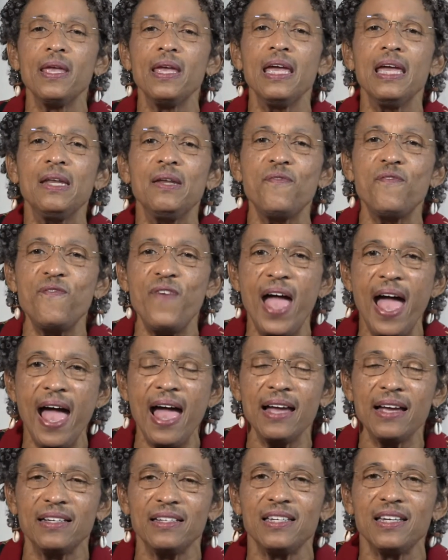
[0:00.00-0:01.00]
in
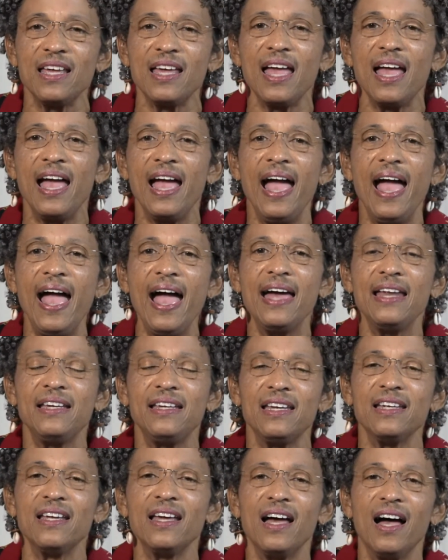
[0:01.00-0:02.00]
fact
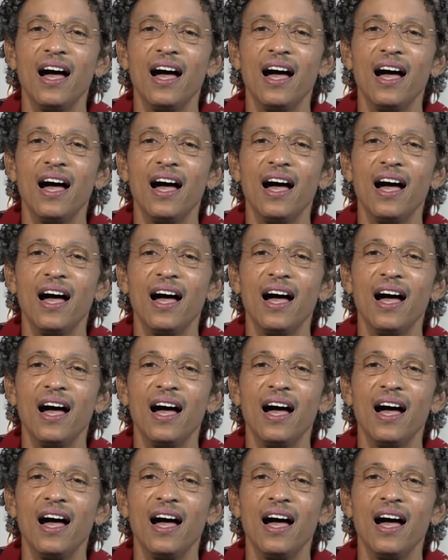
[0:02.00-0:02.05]
had